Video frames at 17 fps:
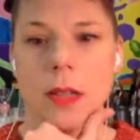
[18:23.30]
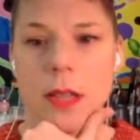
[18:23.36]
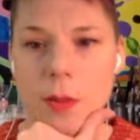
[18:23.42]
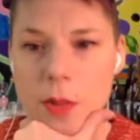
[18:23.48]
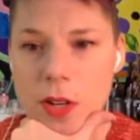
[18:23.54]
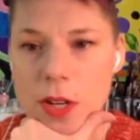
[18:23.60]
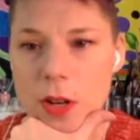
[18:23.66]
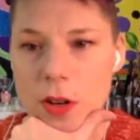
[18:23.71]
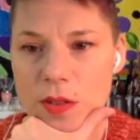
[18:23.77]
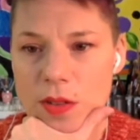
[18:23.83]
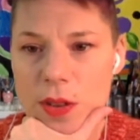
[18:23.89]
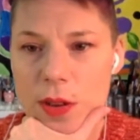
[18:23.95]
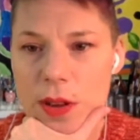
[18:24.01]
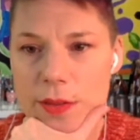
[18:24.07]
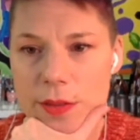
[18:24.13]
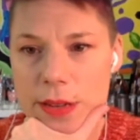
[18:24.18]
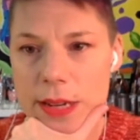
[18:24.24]
Let me know if
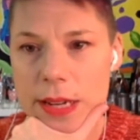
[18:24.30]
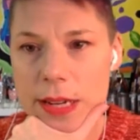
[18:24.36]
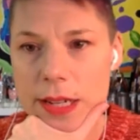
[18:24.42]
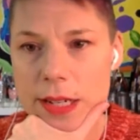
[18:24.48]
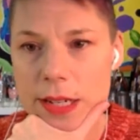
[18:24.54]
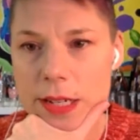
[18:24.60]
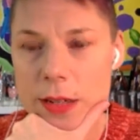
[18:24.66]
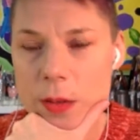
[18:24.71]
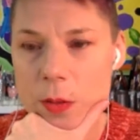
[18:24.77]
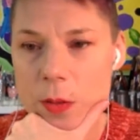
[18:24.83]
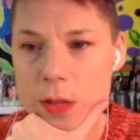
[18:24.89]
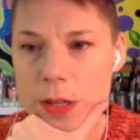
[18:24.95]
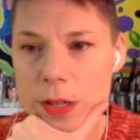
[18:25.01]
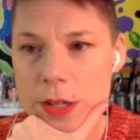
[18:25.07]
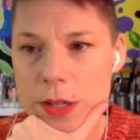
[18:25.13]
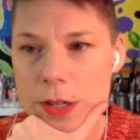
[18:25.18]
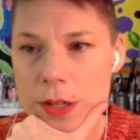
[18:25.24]
you have any idea
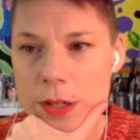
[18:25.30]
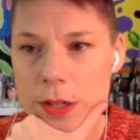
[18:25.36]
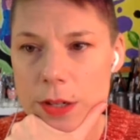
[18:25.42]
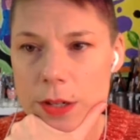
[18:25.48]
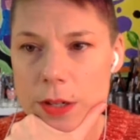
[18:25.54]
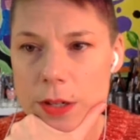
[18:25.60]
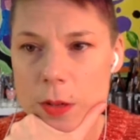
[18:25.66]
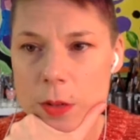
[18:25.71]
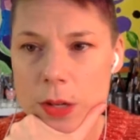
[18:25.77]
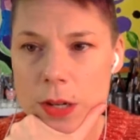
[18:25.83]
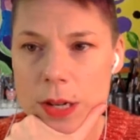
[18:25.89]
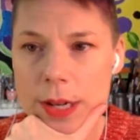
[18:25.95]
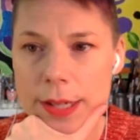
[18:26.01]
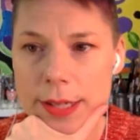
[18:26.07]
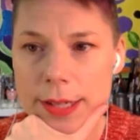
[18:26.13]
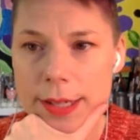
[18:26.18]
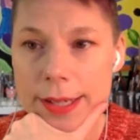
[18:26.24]
what you're going to work
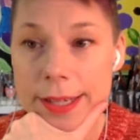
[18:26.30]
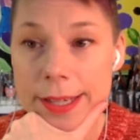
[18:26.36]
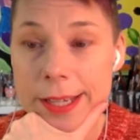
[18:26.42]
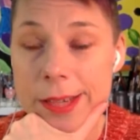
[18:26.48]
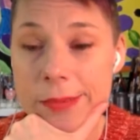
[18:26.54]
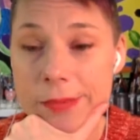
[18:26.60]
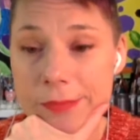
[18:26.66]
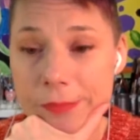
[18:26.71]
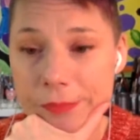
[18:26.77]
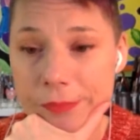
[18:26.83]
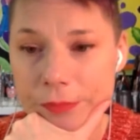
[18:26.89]
on today.